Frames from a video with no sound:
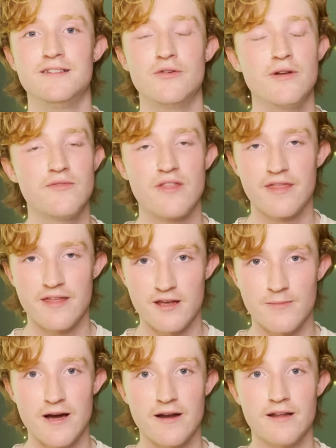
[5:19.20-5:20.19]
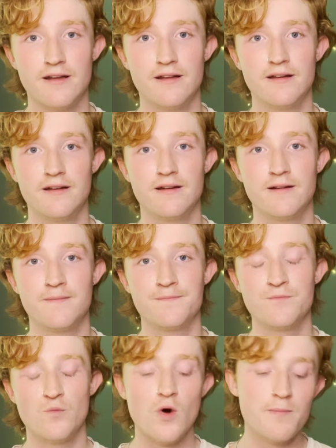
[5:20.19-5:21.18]
You don't even think about it.
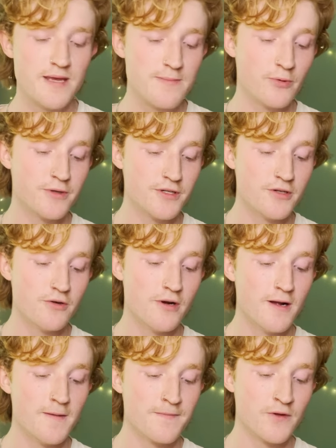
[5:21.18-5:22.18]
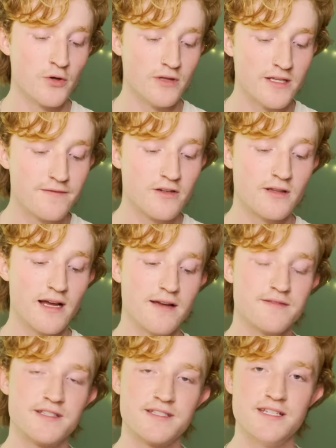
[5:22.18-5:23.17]
What people do who live their
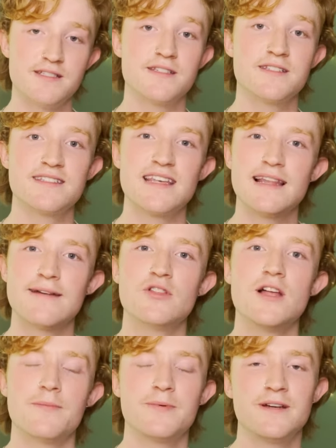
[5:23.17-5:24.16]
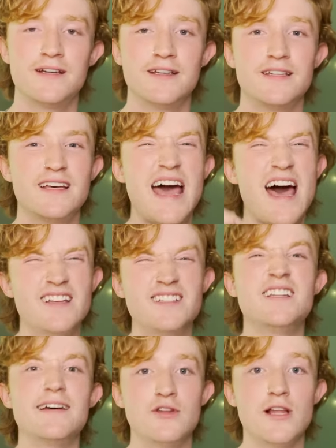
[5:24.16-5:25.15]
lives in seasons is they level up, how to
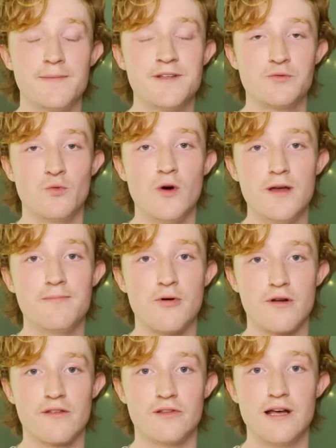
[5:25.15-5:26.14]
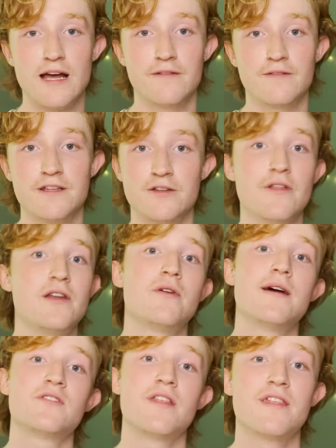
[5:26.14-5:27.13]
level up this one part of their life until they
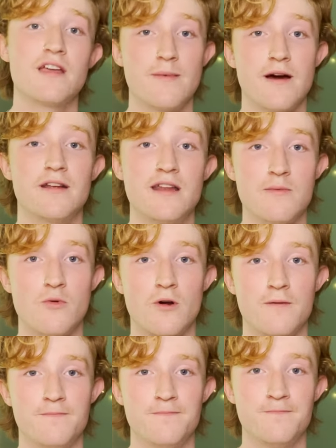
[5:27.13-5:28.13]
don't have to think about it anymore.